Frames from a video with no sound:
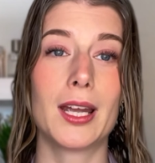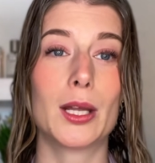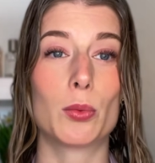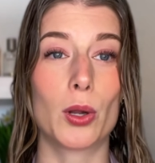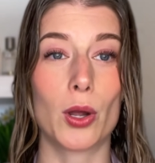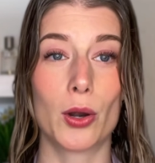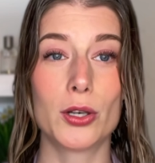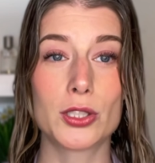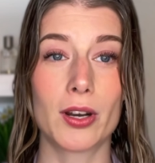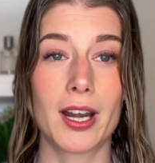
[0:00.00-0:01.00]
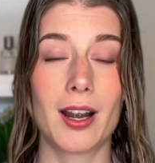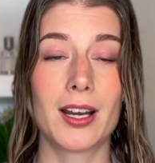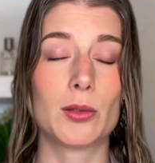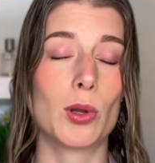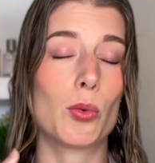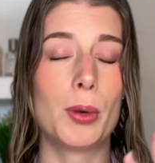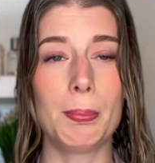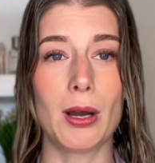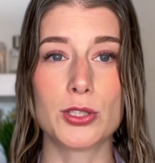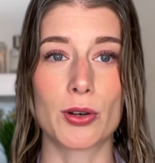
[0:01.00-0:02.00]
it will hurt your hair, it will
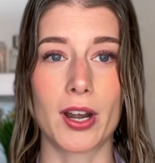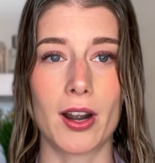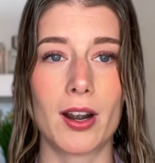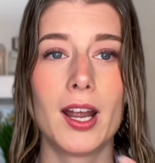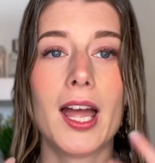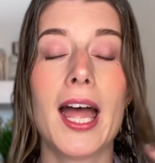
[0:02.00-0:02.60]
rip out your hair,